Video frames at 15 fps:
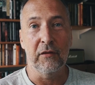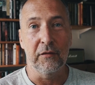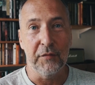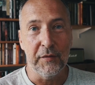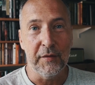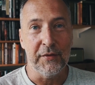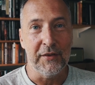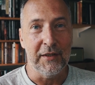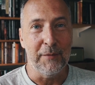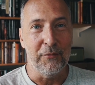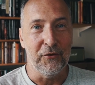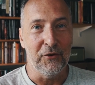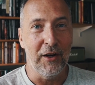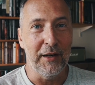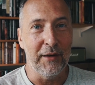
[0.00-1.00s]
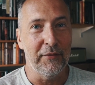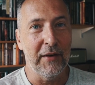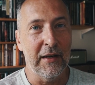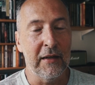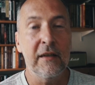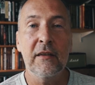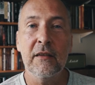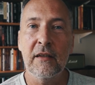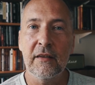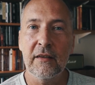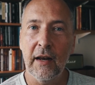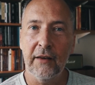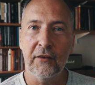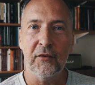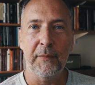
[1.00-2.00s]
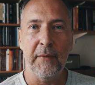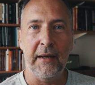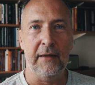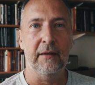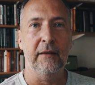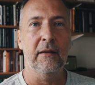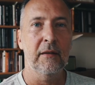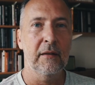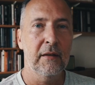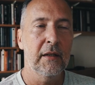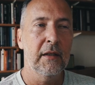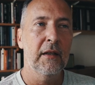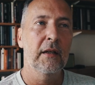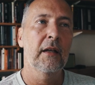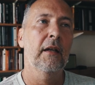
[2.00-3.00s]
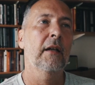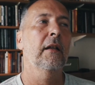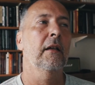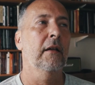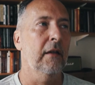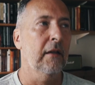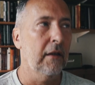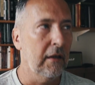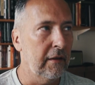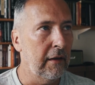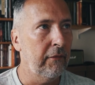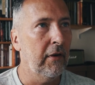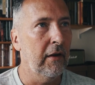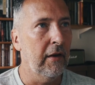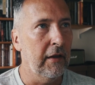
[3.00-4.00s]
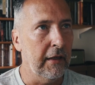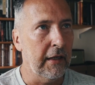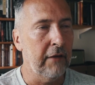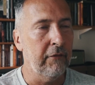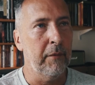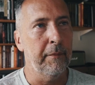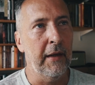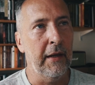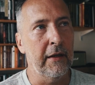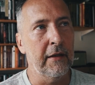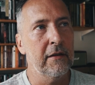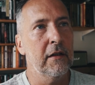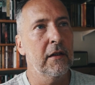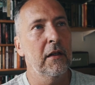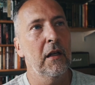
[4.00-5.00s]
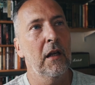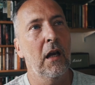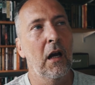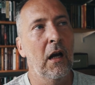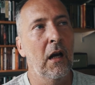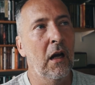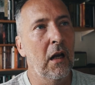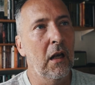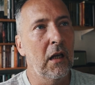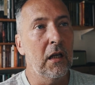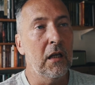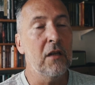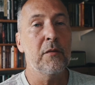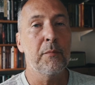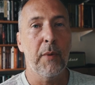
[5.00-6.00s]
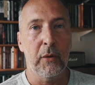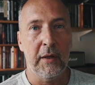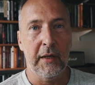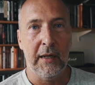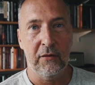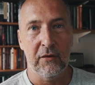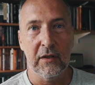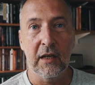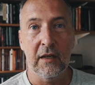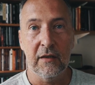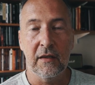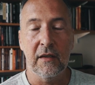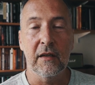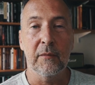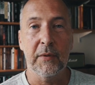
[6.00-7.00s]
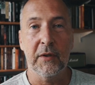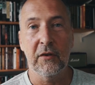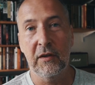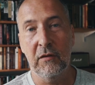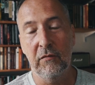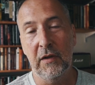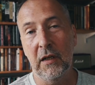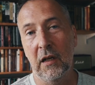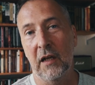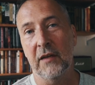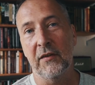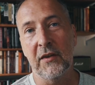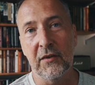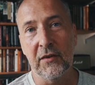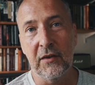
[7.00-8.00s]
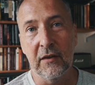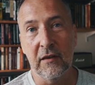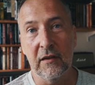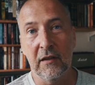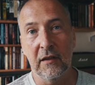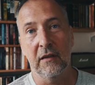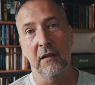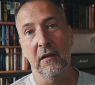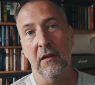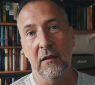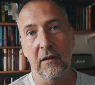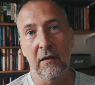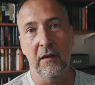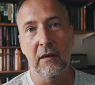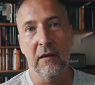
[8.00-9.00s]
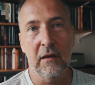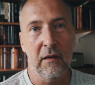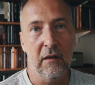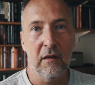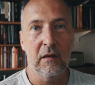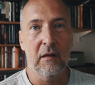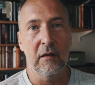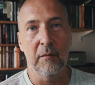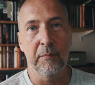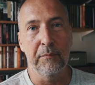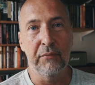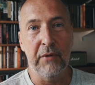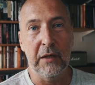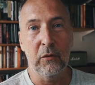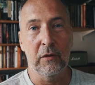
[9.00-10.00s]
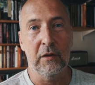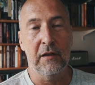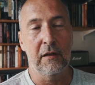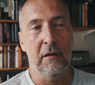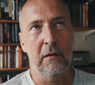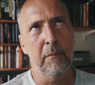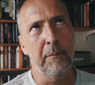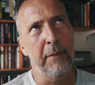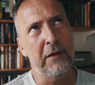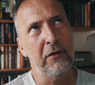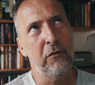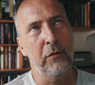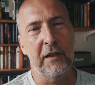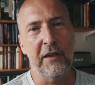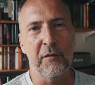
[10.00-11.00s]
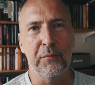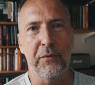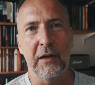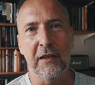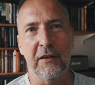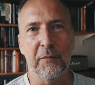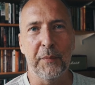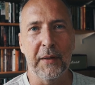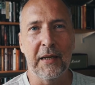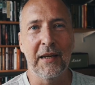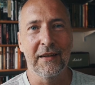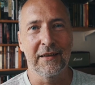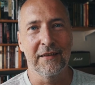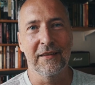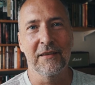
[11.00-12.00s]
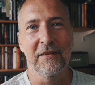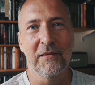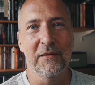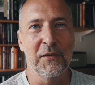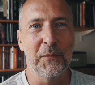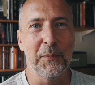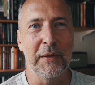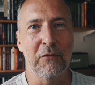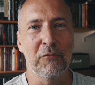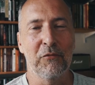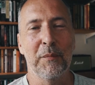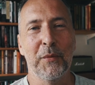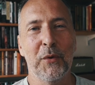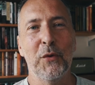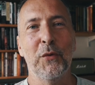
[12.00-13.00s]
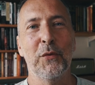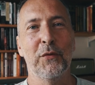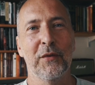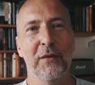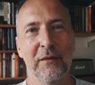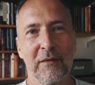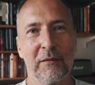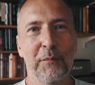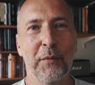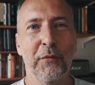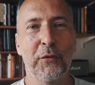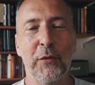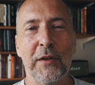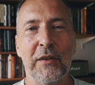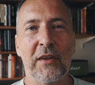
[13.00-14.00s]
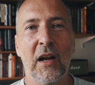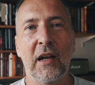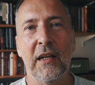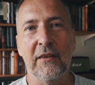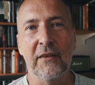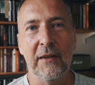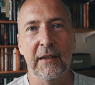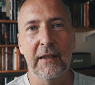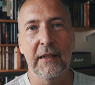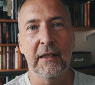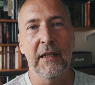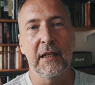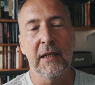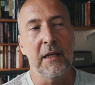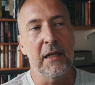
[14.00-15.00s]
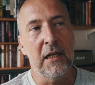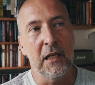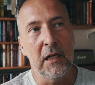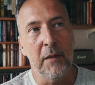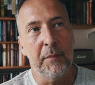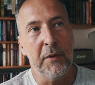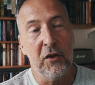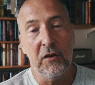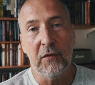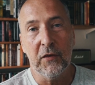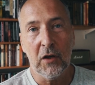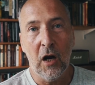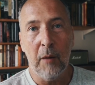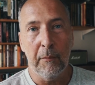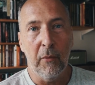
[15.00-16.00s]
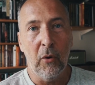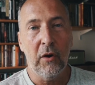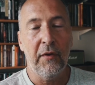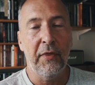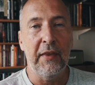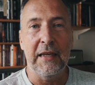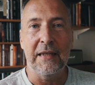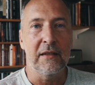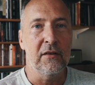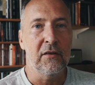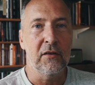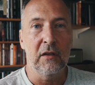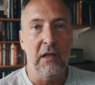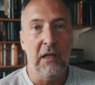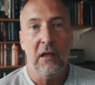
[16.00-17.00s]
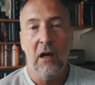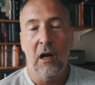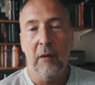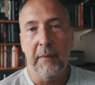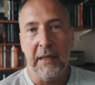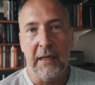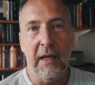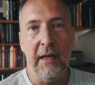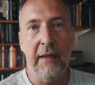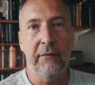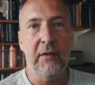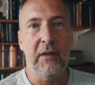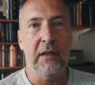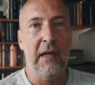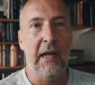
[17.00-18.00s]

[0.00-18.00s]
If you've ever seen him drive, and he's an intelligent man, uh, definitely give him that. Uh, he's spoken out against this because he realizes that you know the bread on the butter on his bread is being being removed before his eyes. Uh, because if you can't mock things, he can't make a living.